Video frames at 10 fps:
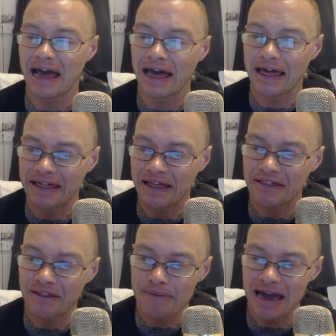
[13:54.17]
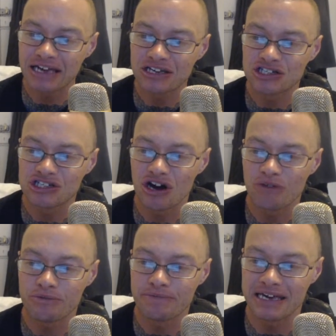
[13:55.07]
The main concern
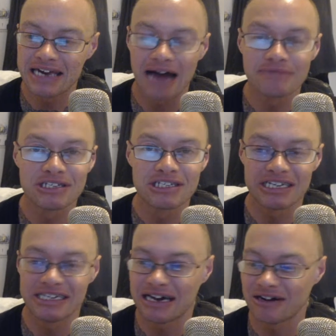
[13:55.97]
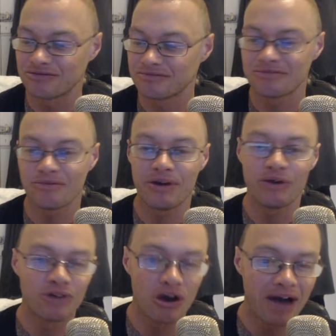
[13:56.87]
would be captaincy. Now, we all
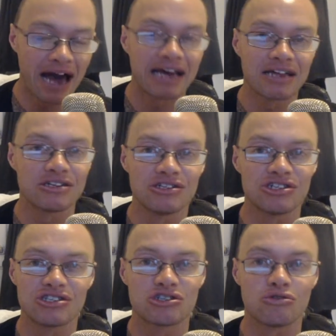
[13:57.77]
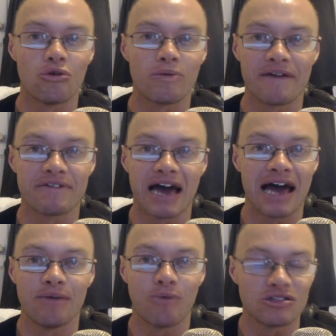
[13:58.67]
know Haaland can just score whenever the hell
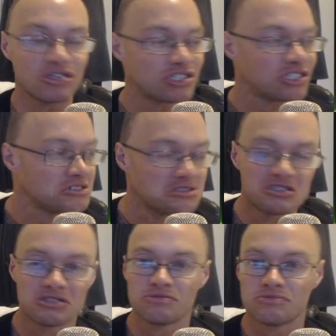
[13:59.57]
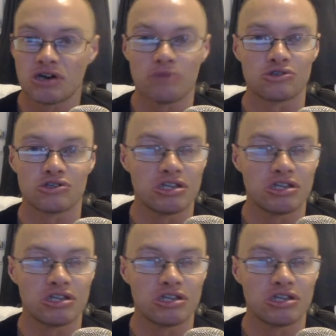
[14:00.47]
he wants. Comes onto the